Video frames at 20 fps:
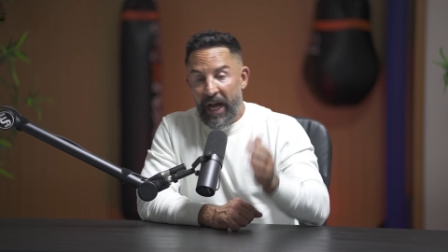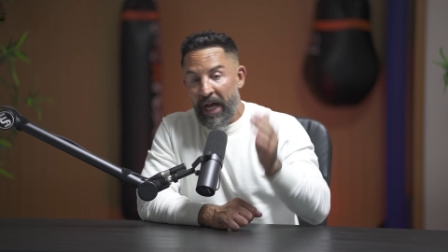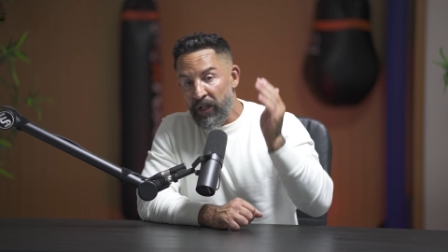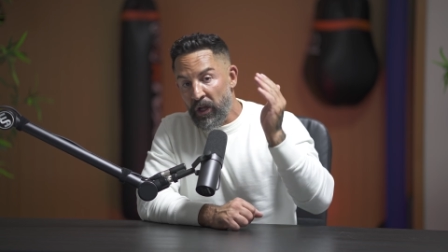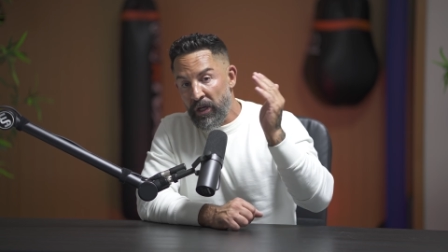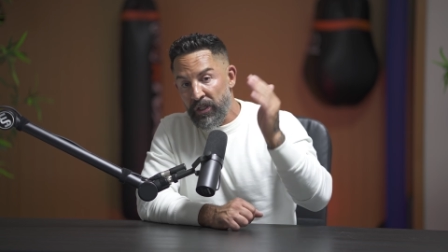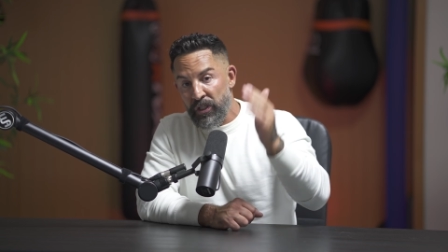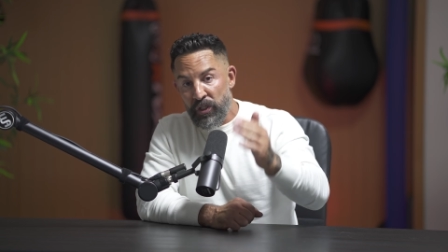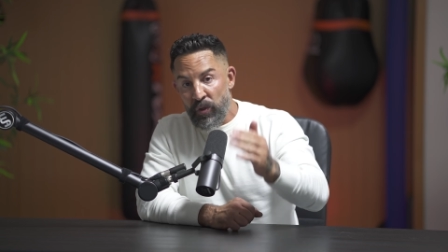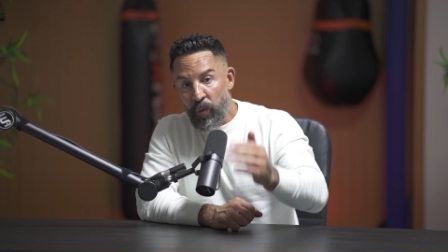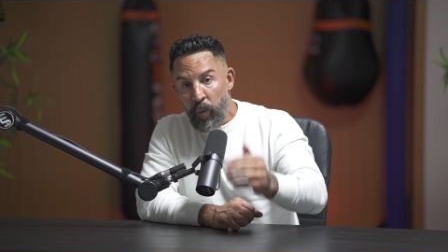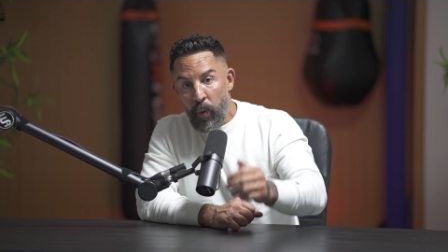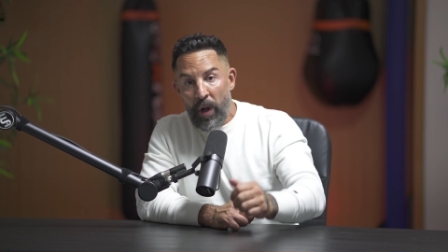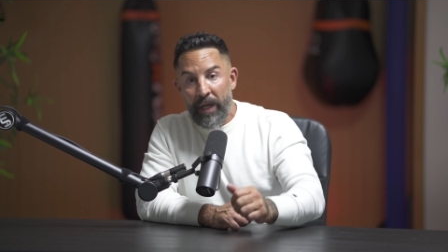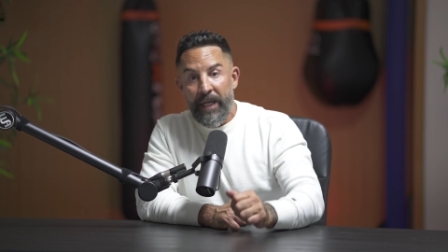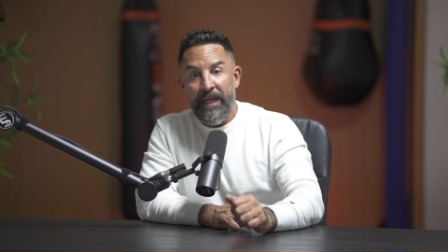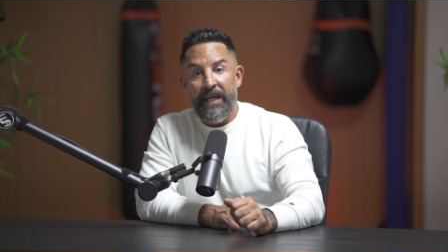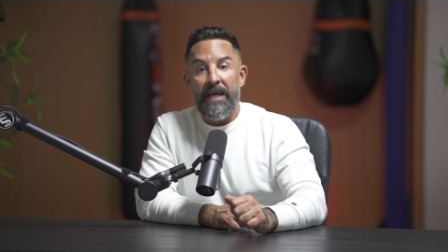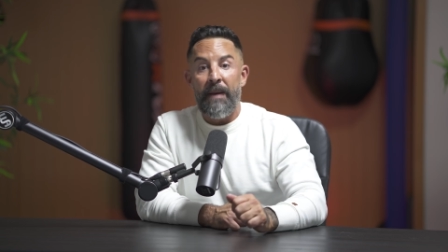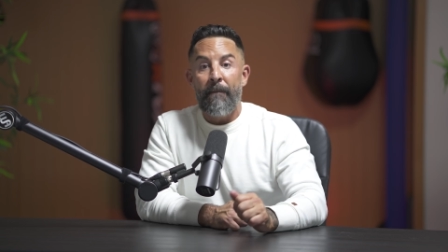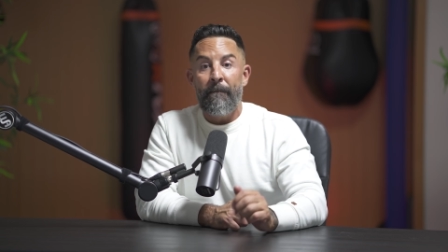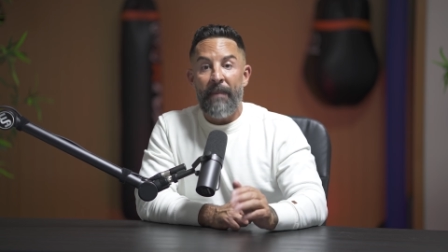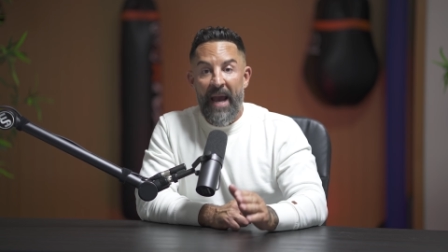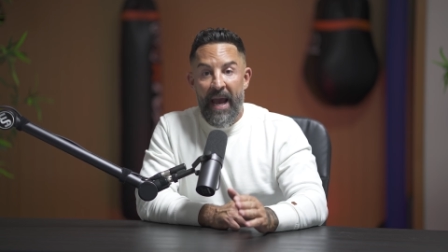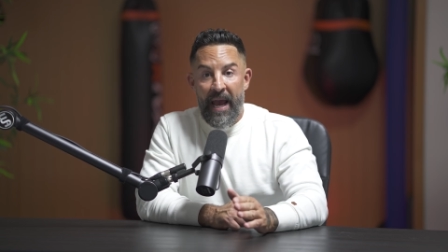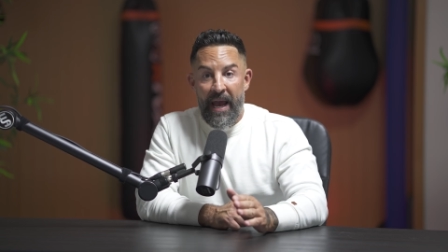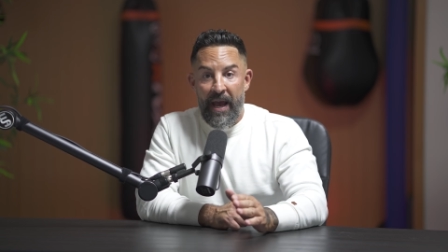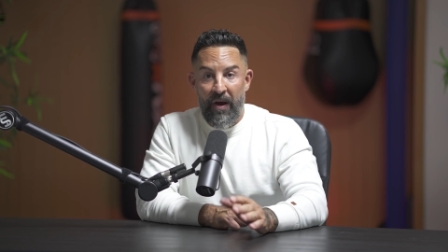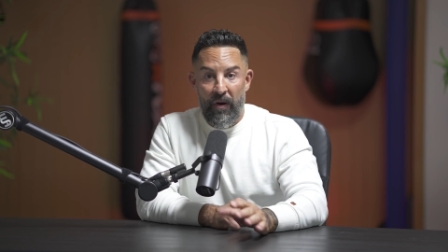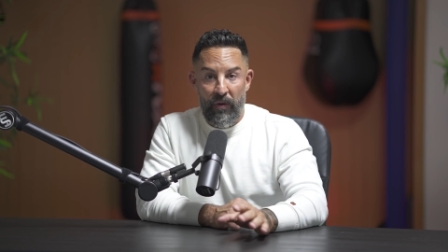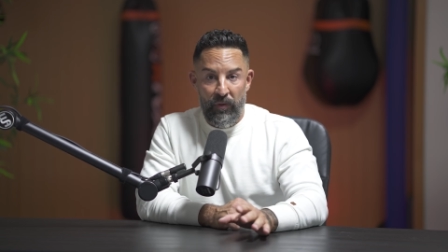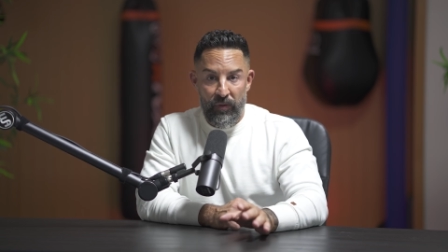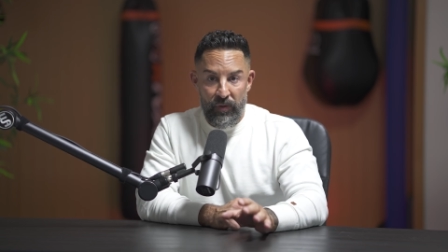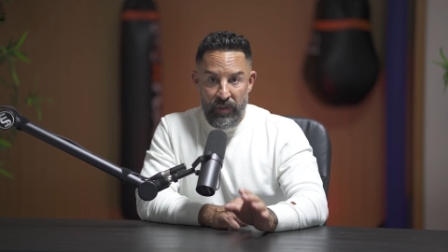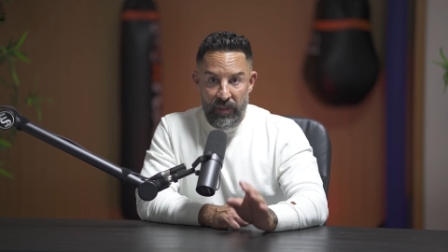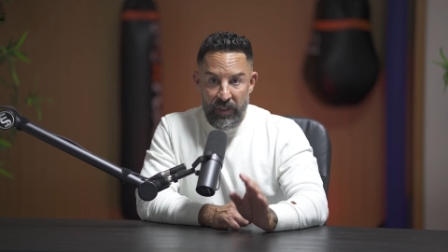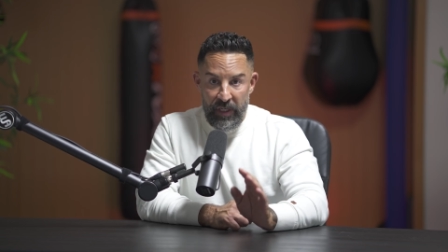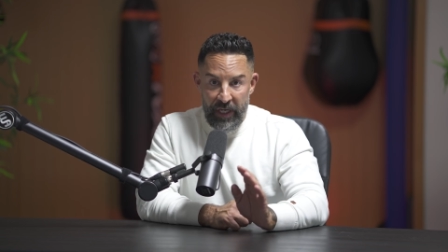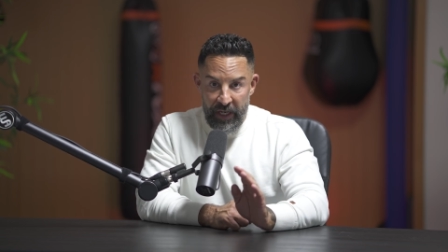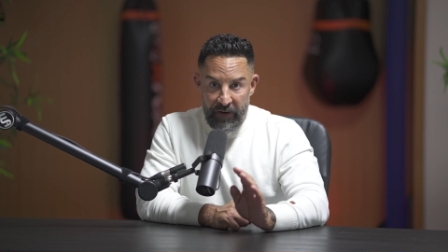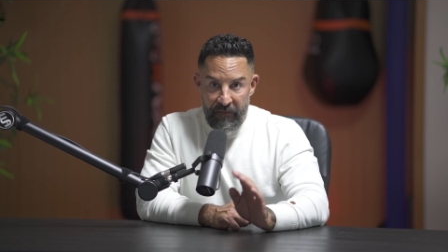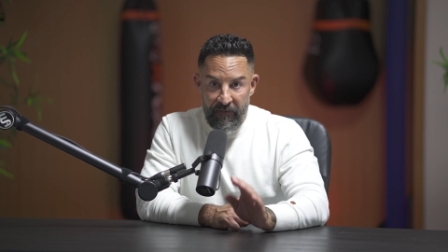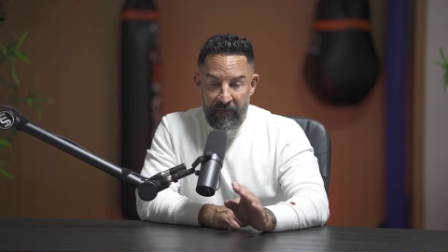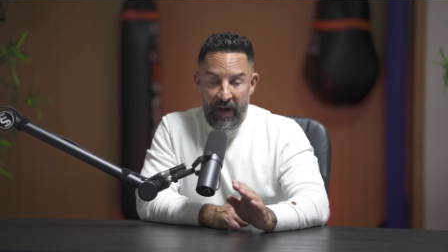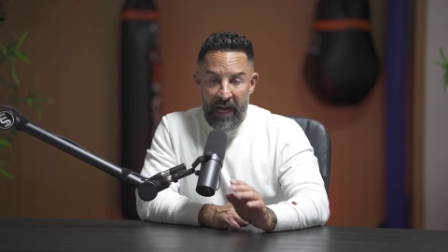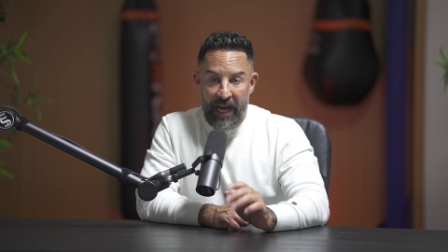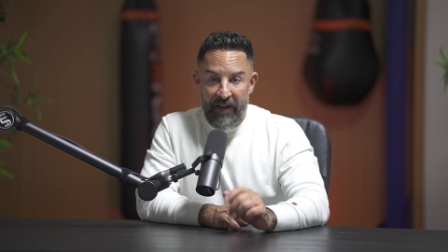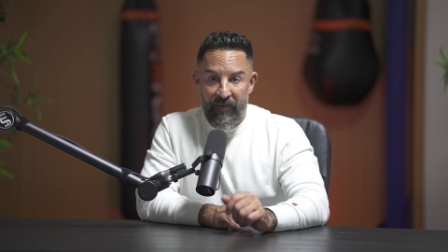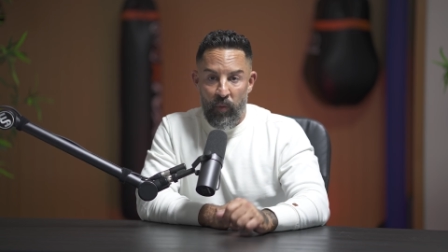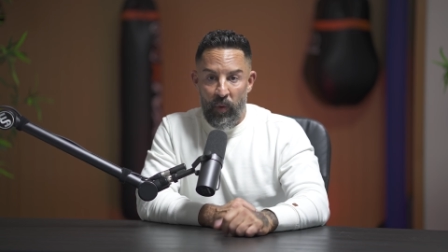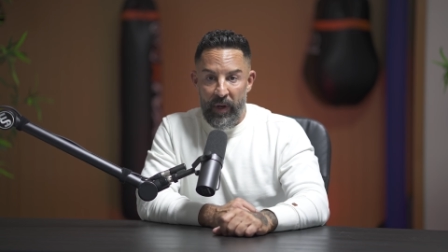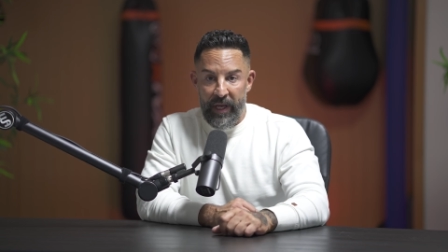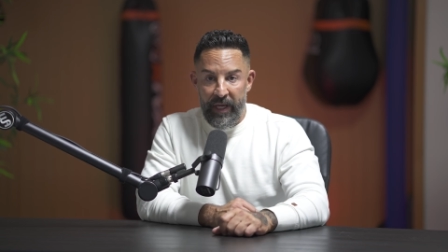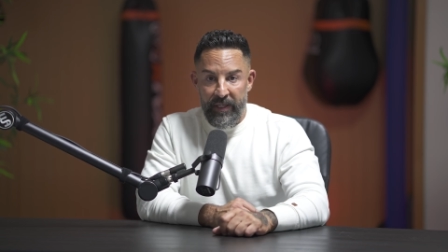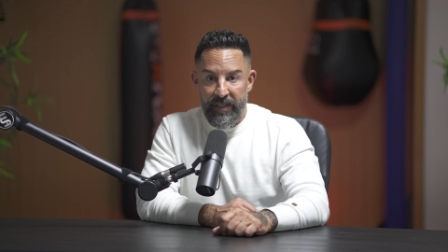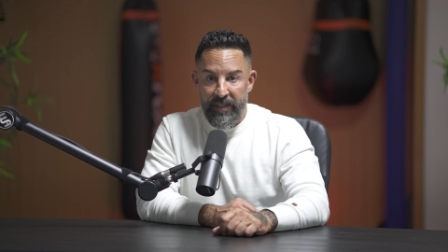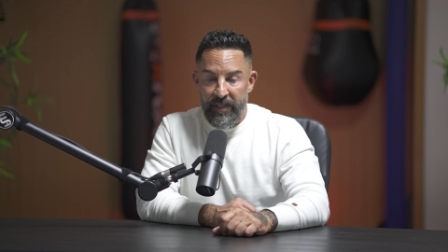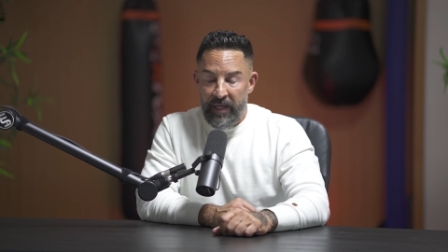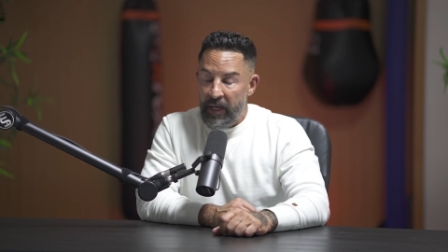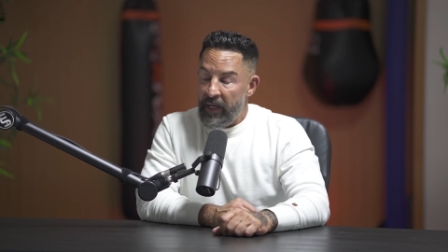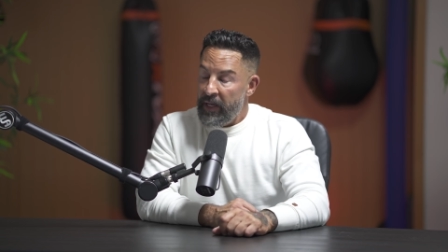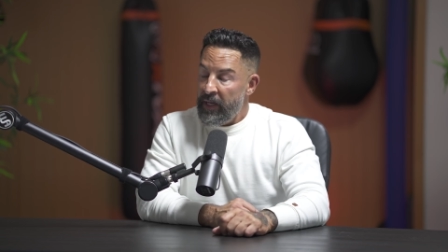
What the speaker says: I lost 20 pounds in 5 weeks.